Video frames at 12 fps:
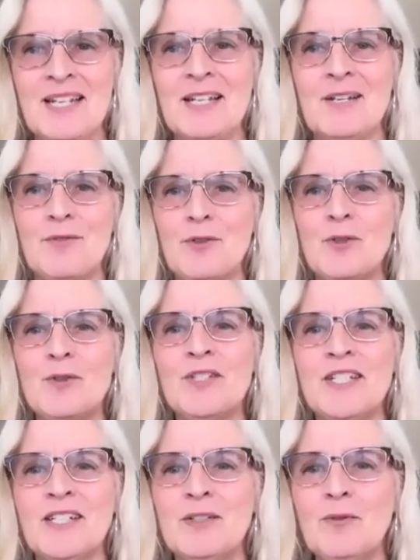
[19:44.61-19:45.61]
If you're
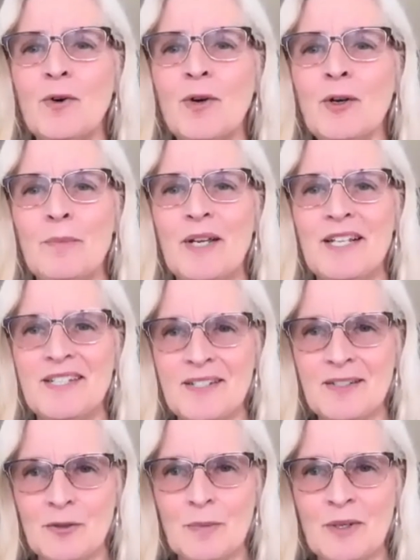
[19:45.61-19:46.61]
using an oil-based
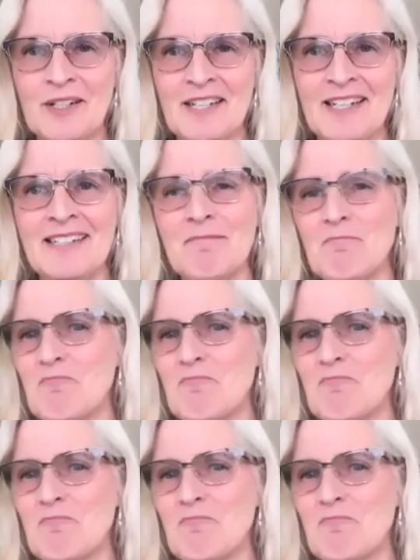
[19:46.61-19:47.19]
lubricant,